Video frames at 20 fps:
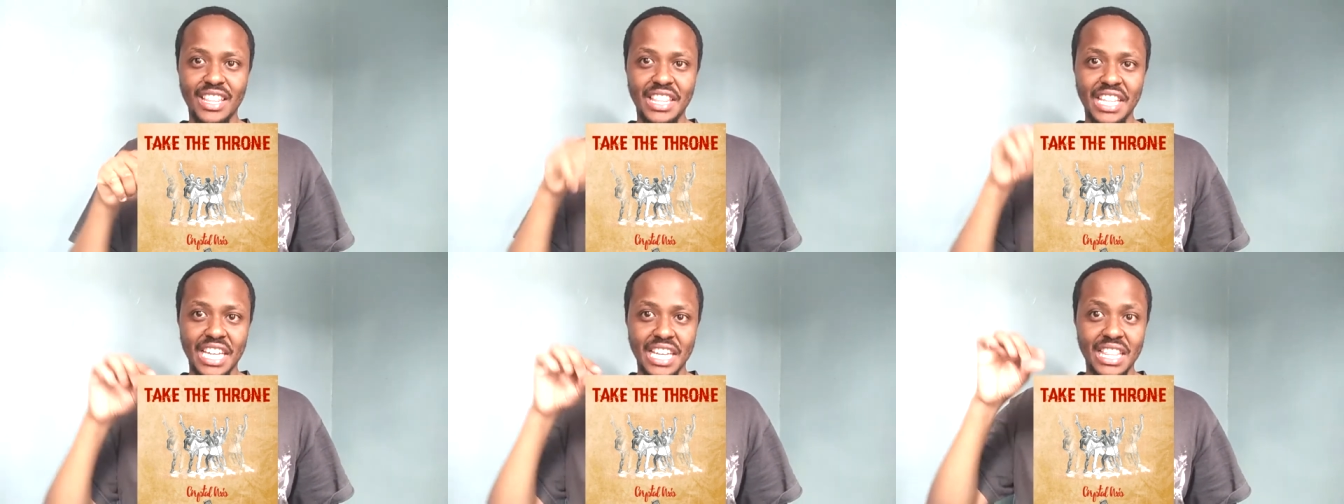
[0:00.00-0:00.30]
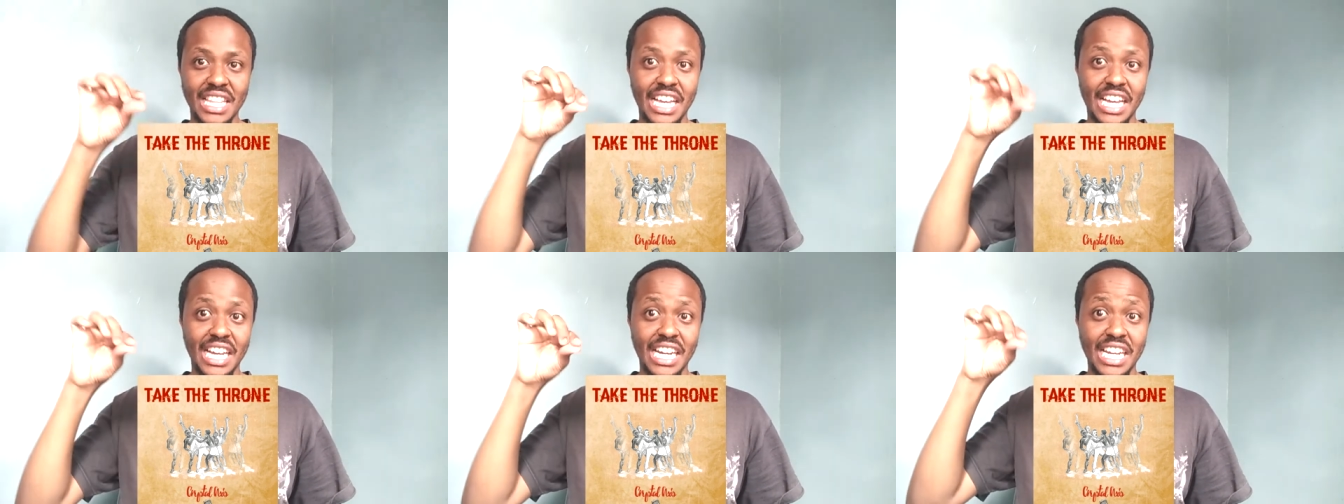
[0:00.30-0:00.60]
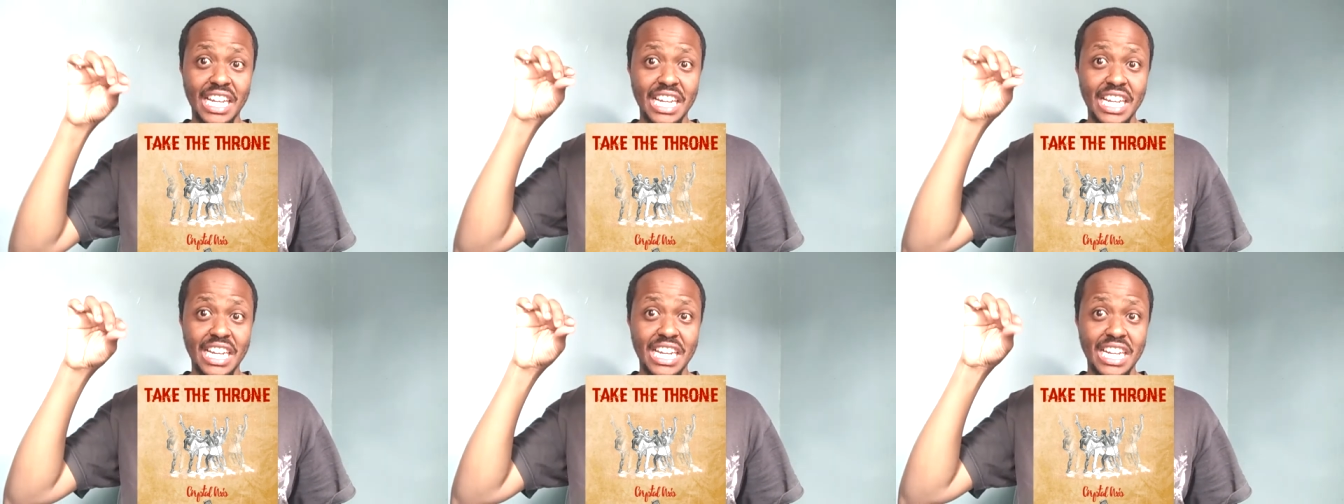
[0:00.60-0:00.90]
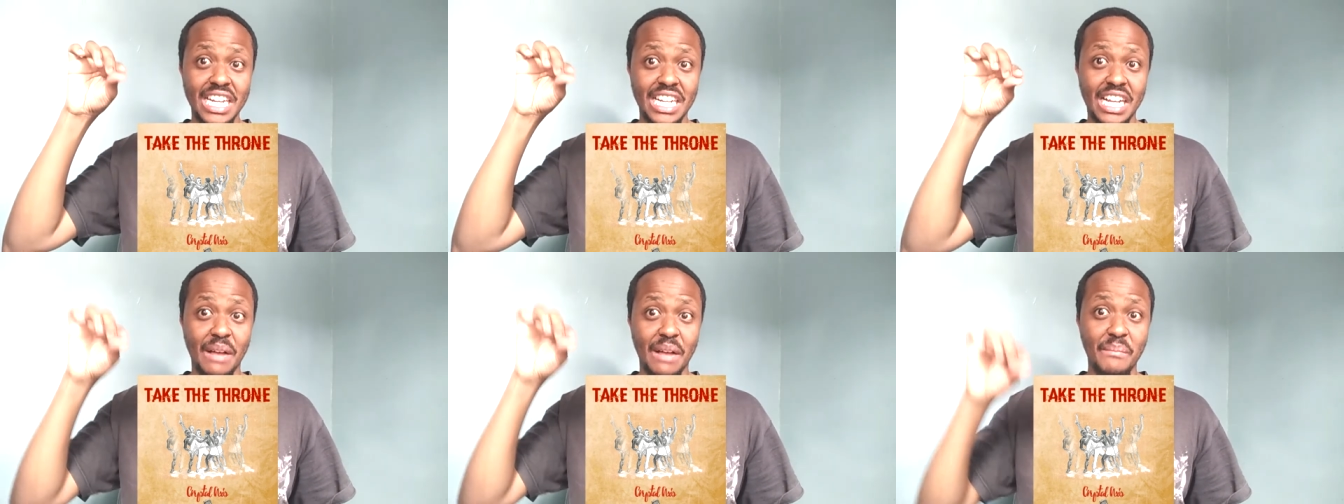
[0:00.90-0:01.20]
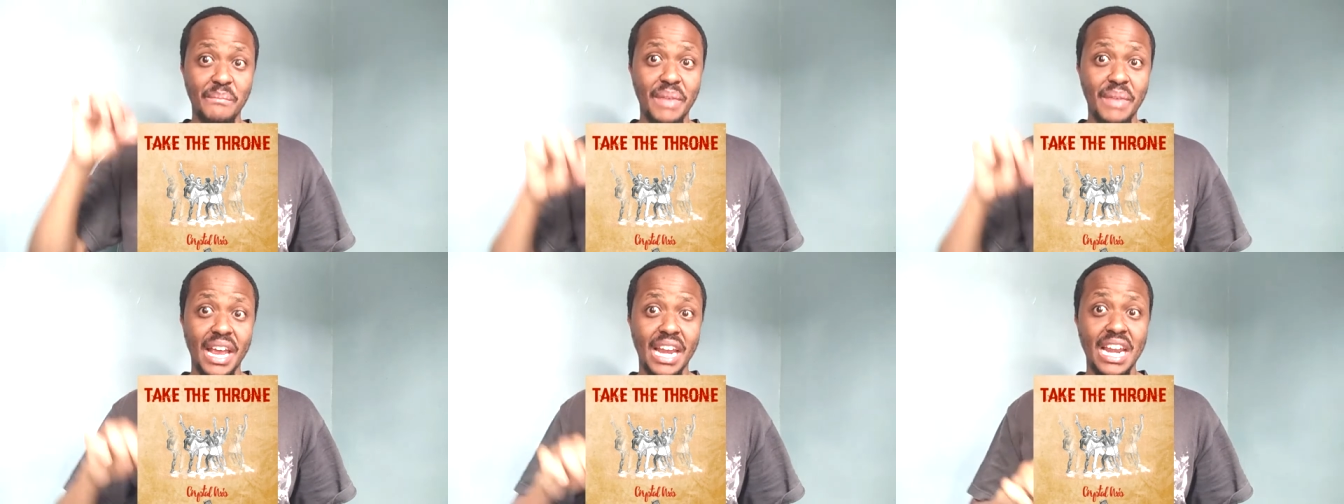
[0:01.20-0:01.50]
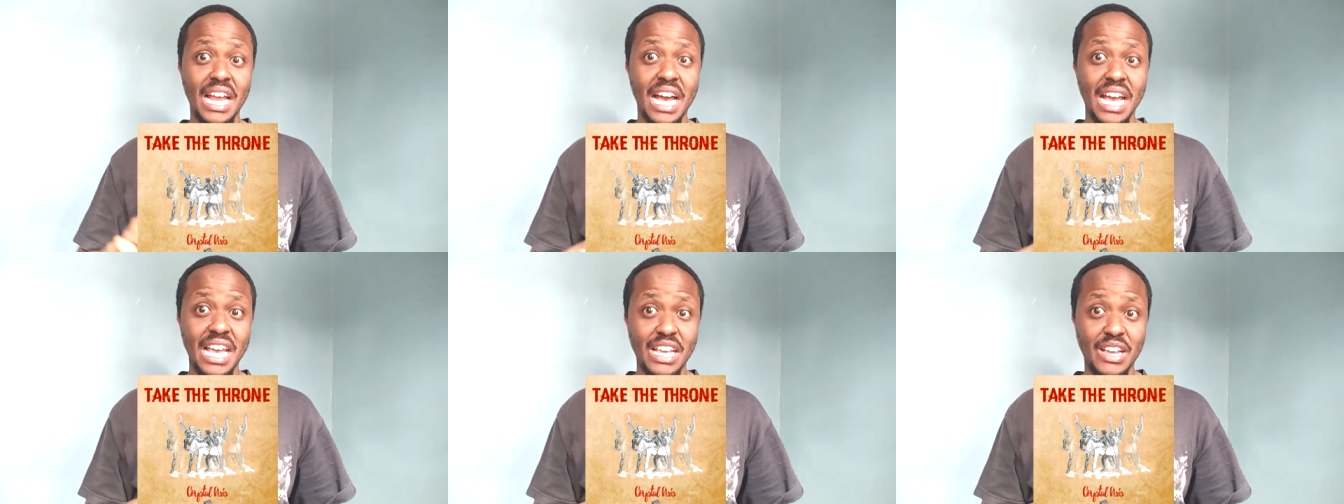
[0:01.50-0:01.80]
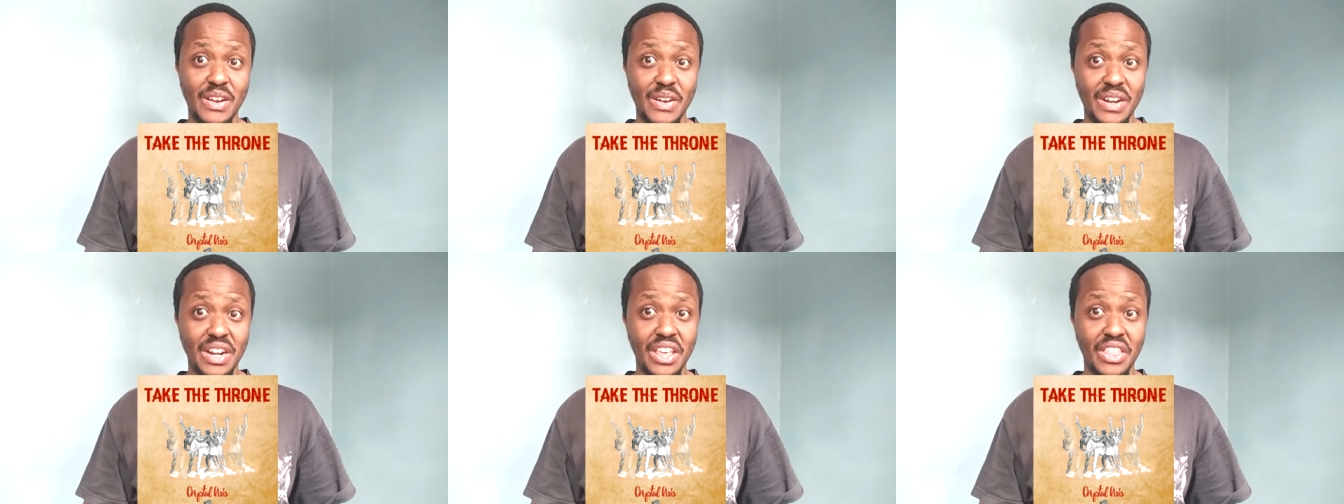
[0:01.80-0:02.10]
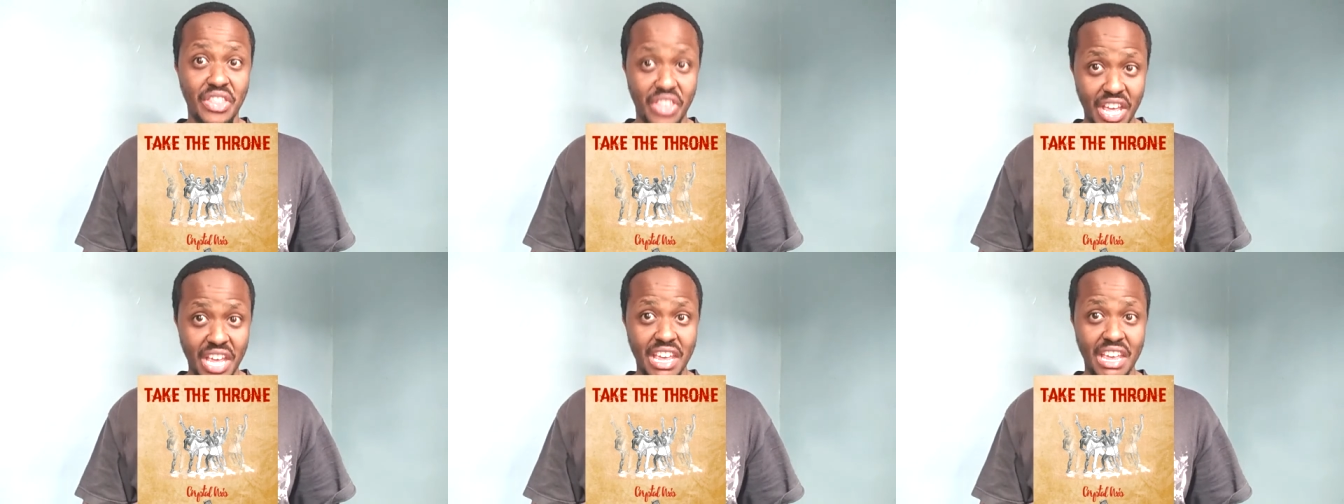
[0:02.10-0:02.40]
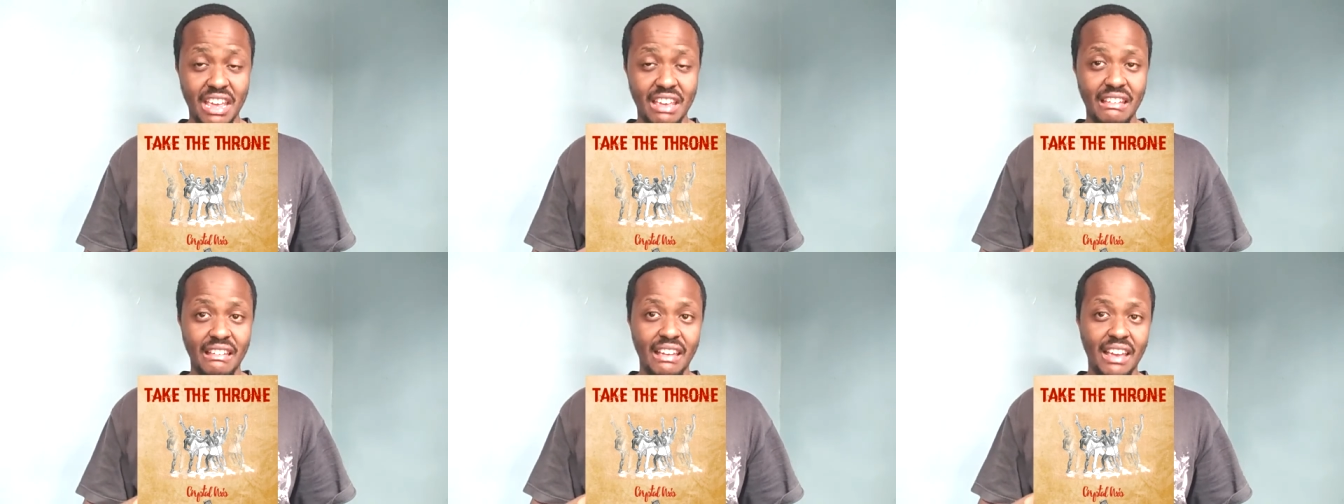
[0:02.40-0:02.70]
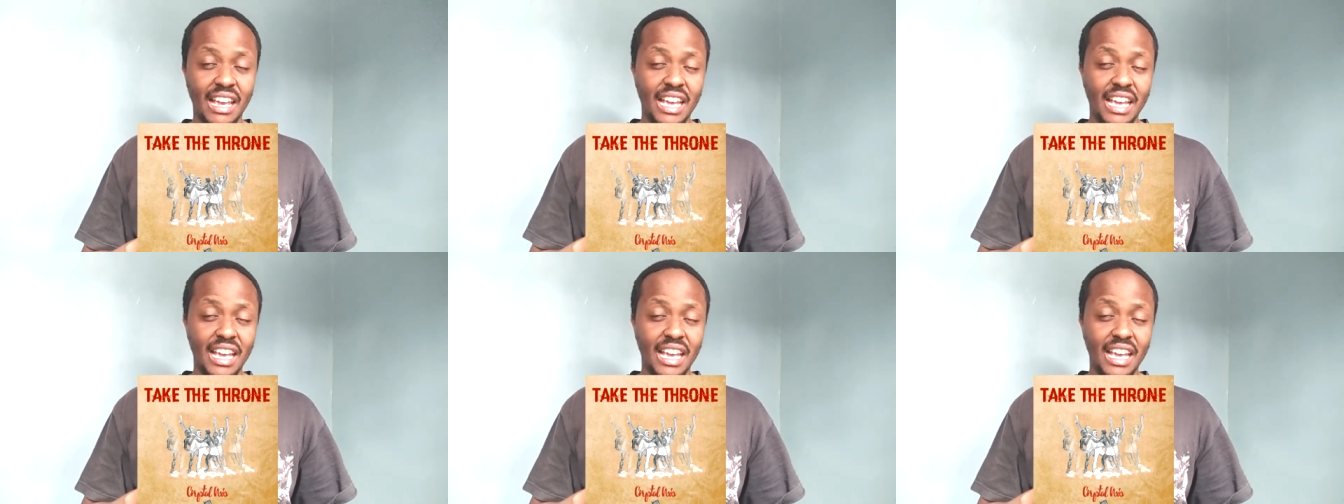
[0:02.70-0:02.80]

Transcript: thing the bell icon thingy